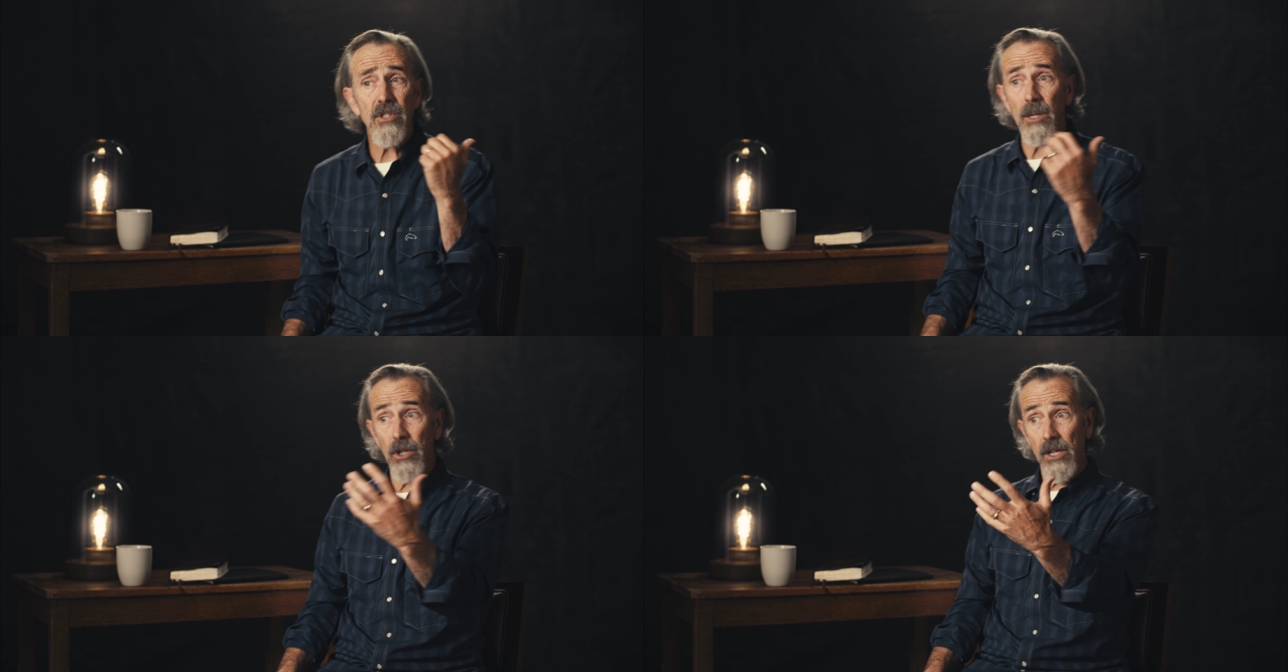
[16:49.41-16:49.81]

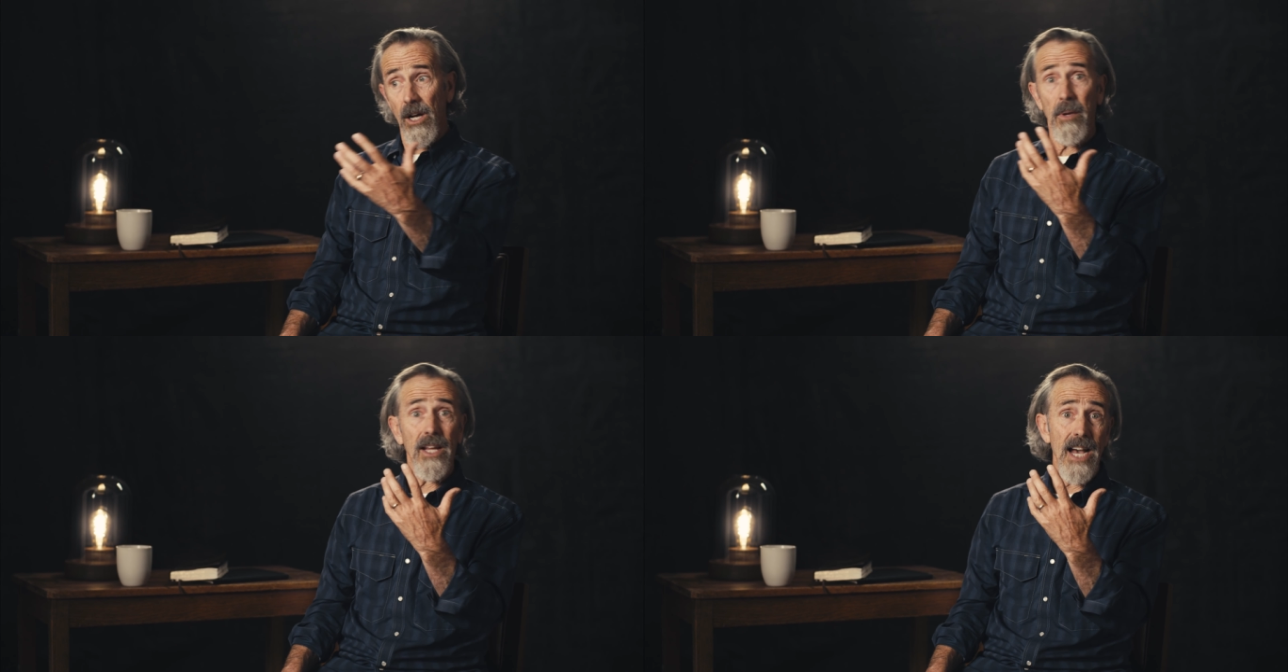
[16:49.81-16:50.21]
Some are
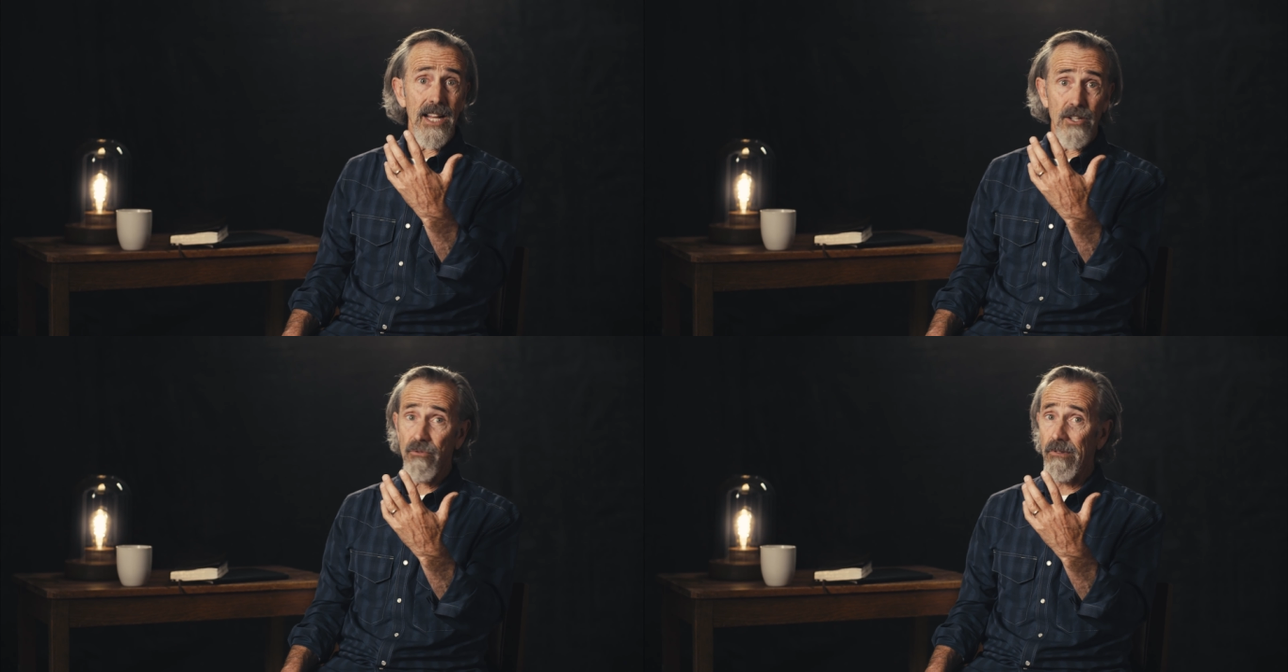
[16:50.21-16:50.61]
coming
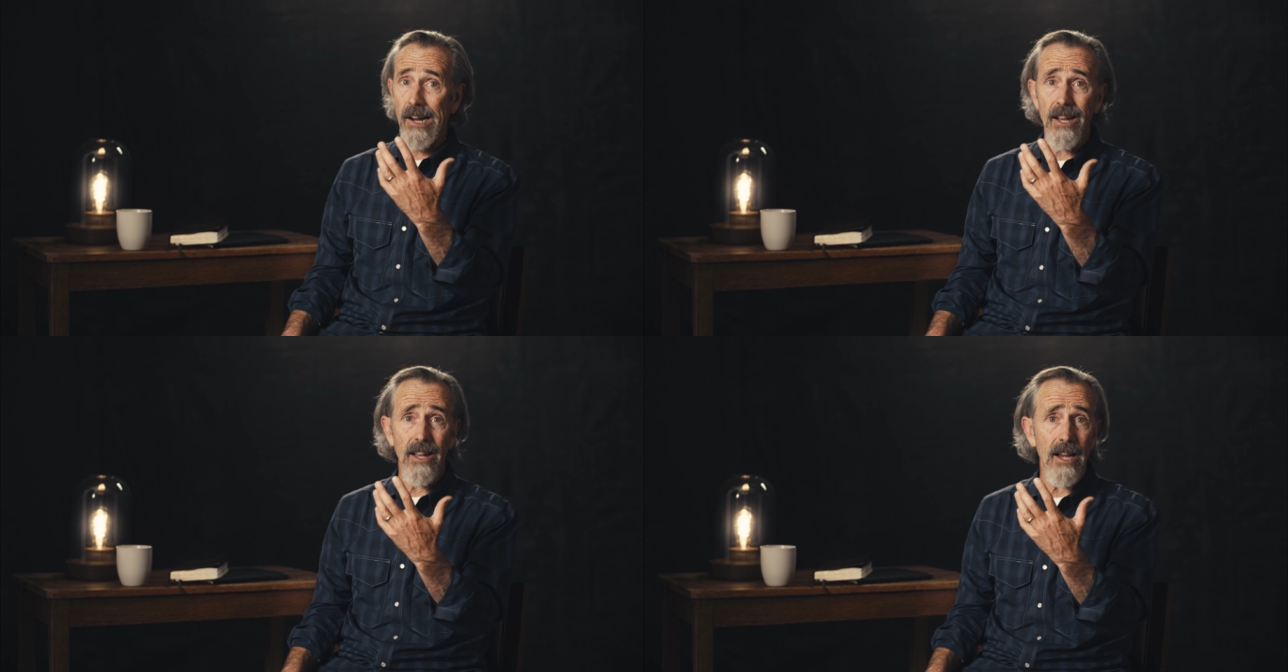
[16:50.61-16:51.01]
at us
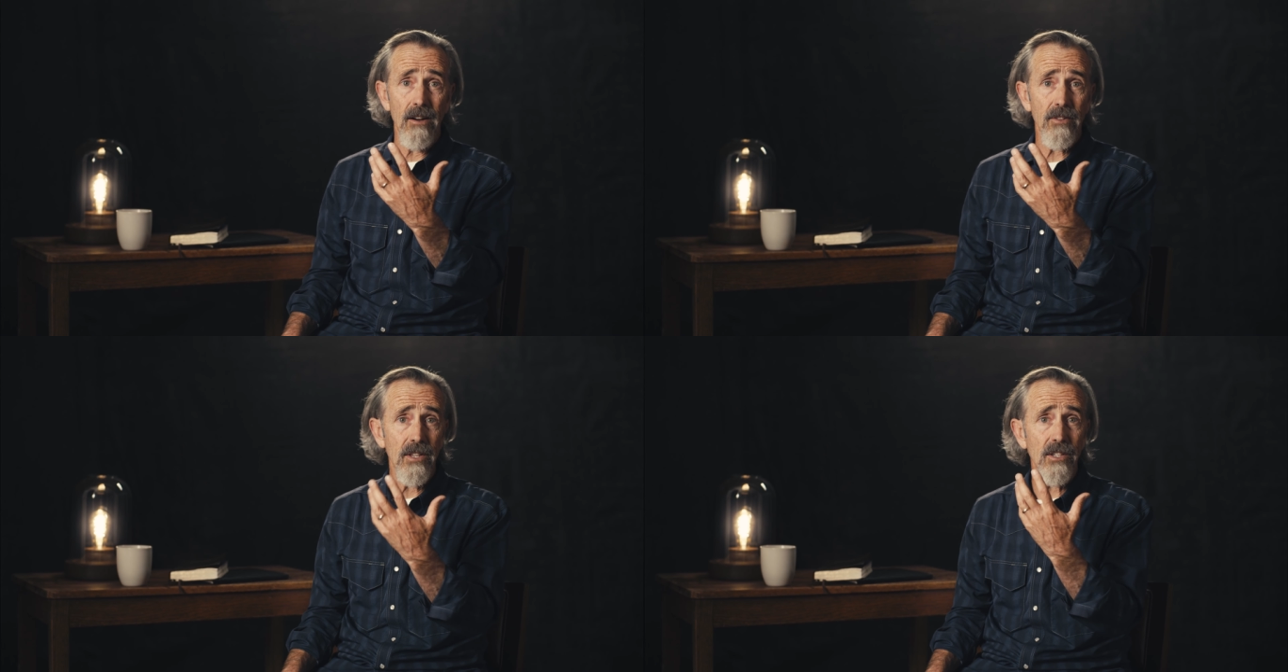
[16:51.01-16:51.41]
right
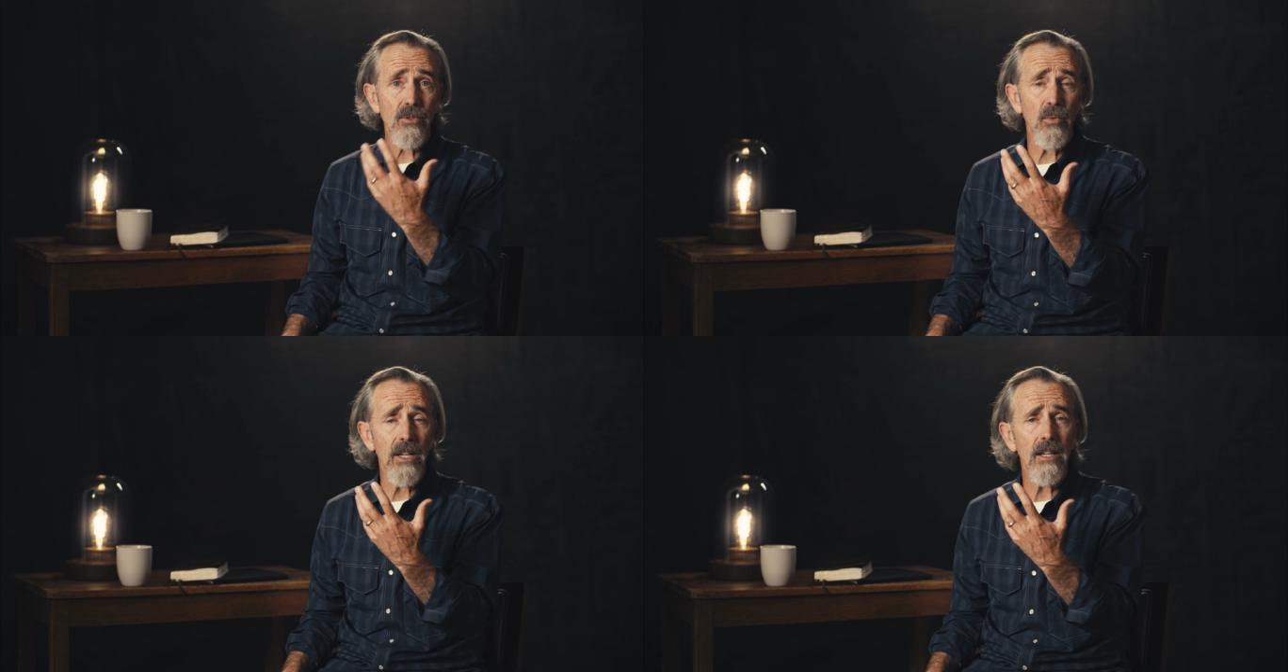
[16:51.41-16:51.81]
now,
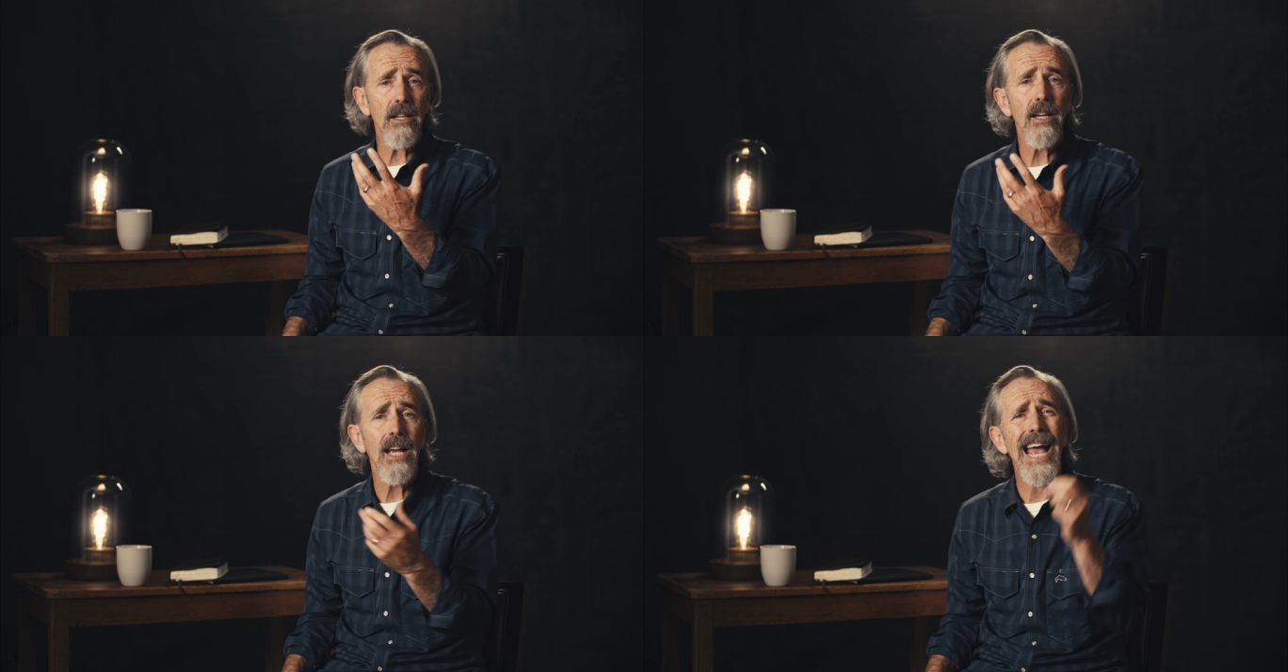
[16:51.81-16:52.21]
this
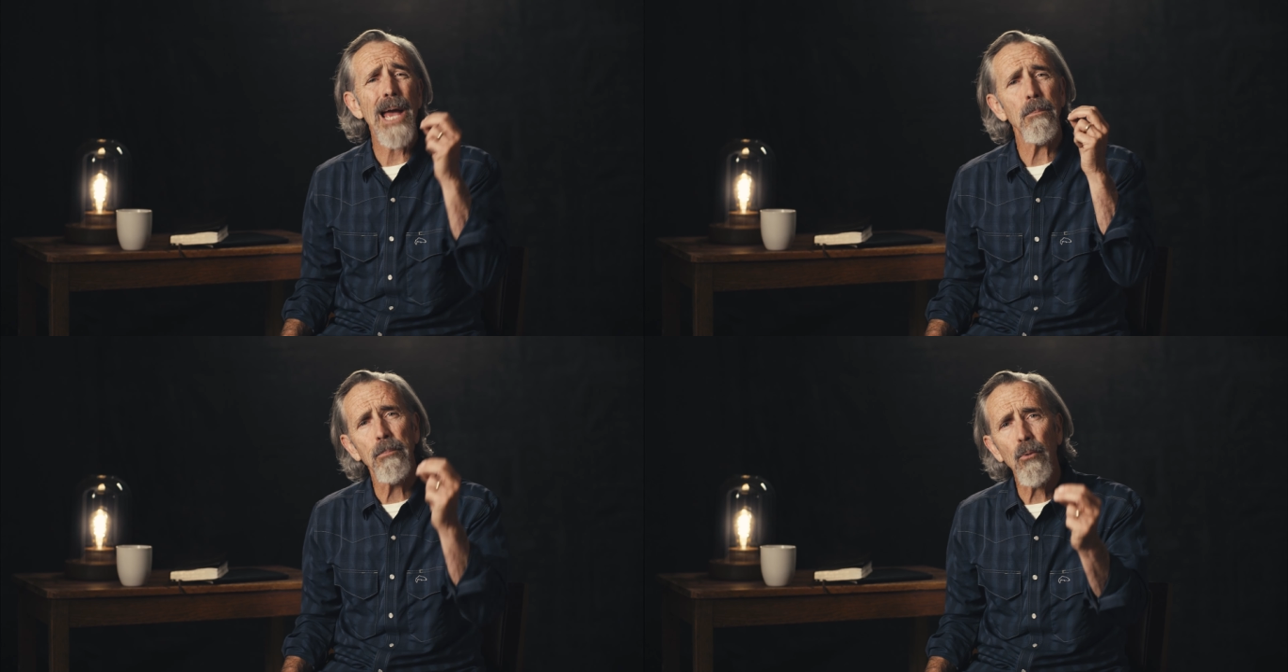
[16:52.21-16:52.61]
week,
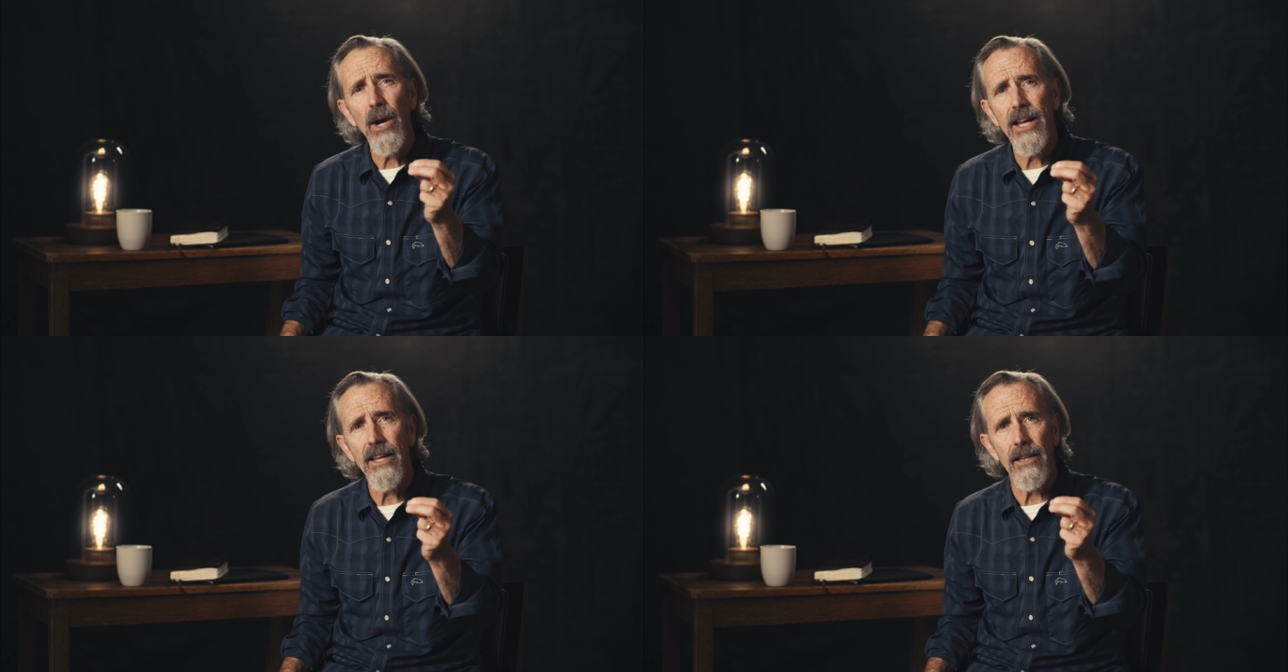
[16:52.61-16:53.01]
and
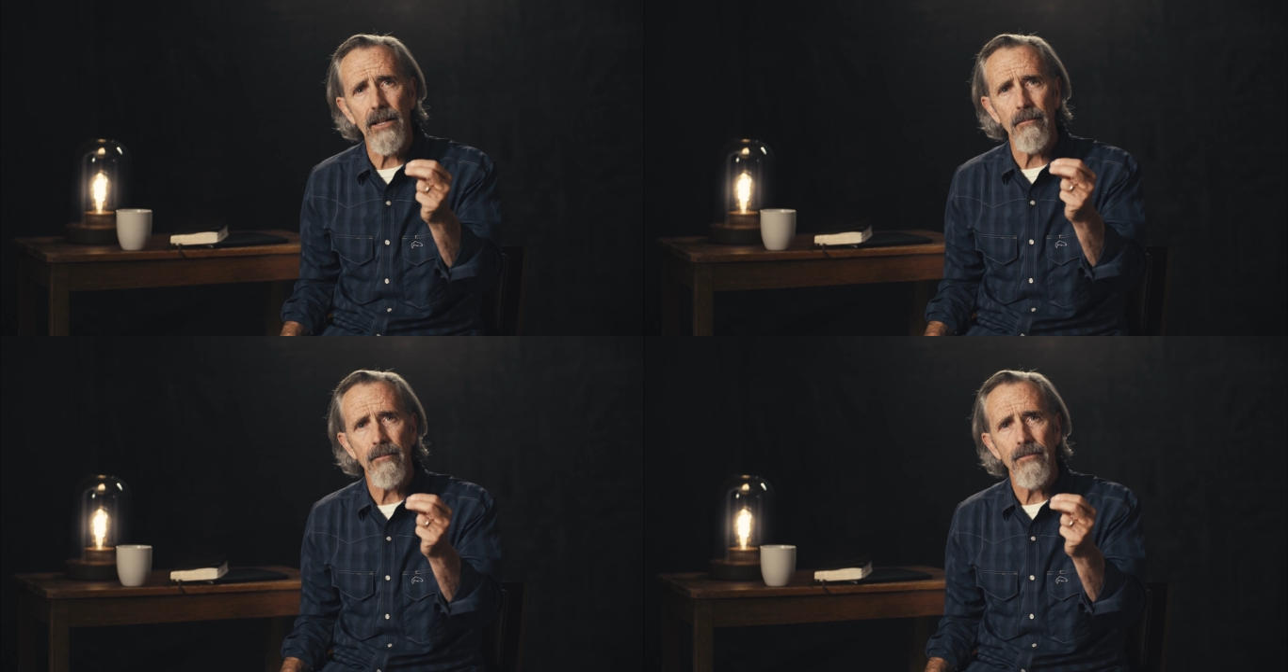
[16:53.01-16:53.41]
breaking
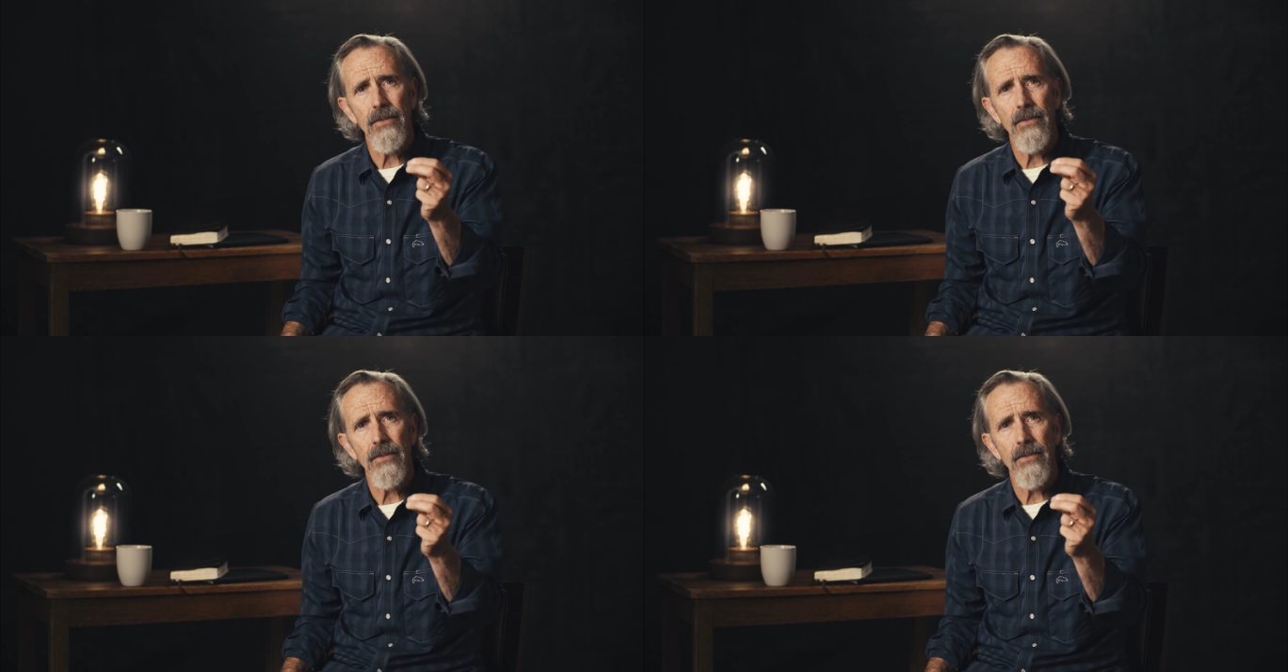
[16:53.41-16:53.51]
them.